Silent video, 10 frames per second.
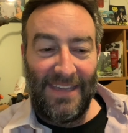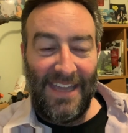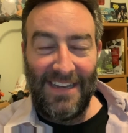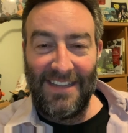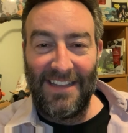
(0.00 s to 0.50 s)

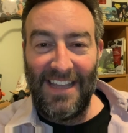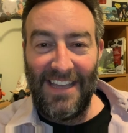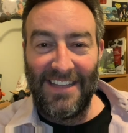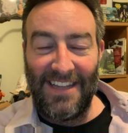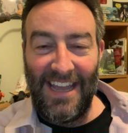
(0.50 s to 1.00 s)
getting the lay
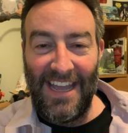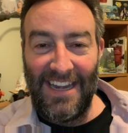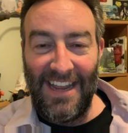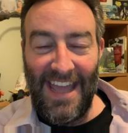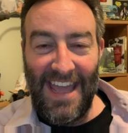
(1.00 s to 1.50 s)
of the
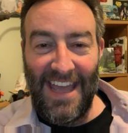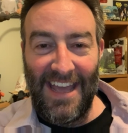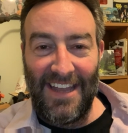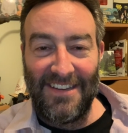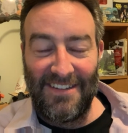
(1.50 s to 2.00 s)
land,
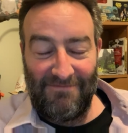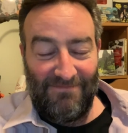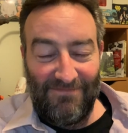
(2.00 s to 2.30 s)
and